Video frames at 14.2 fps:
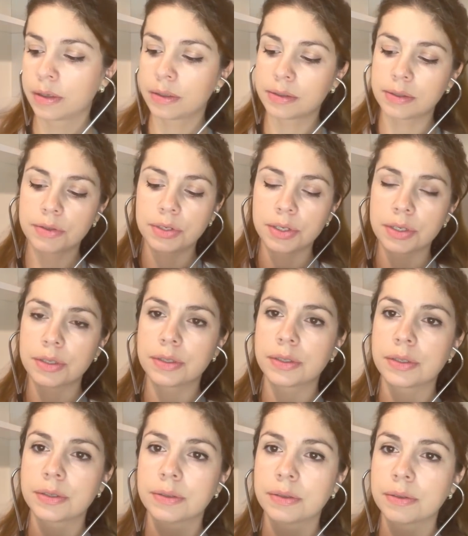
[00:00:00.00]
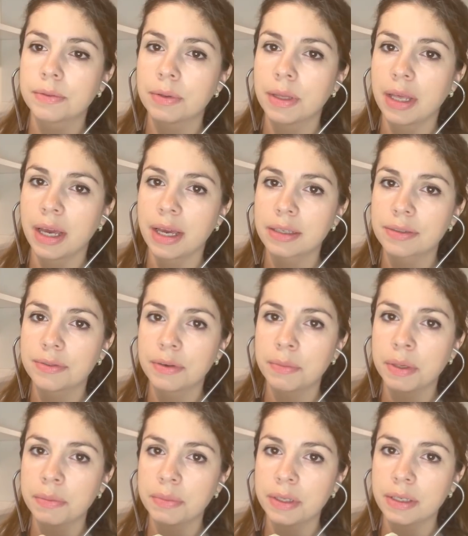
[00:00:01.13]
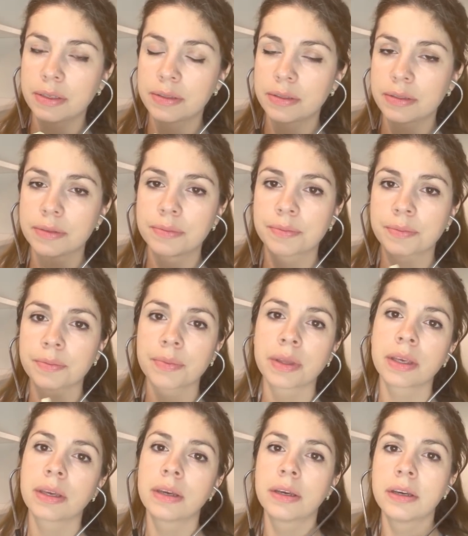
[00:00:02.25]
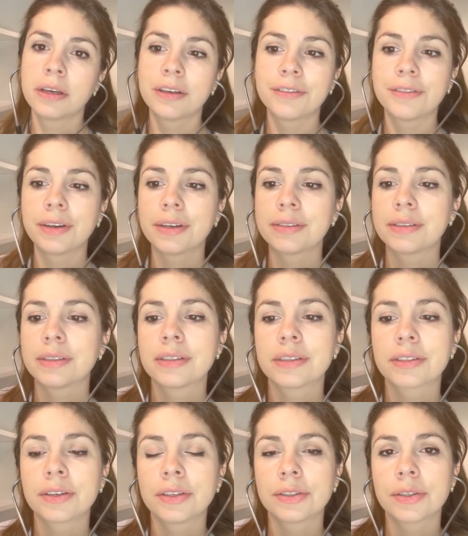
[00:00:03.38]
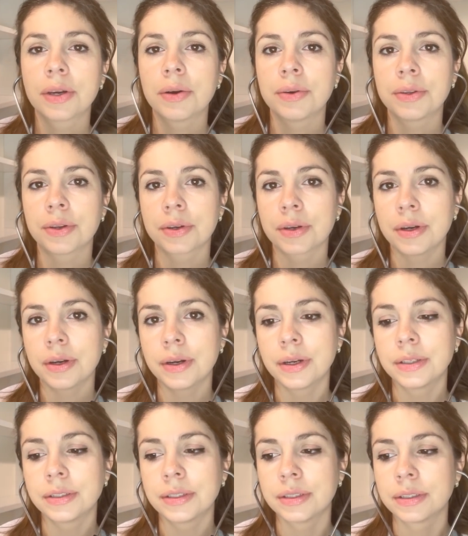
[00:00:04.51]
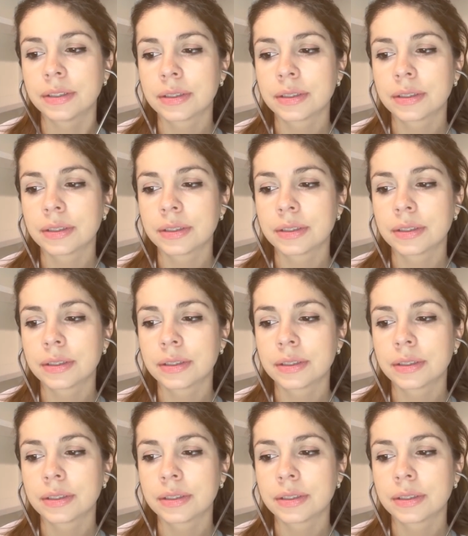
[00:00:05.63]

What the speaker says: So just relax for me, please. First, this is going to go on your heart.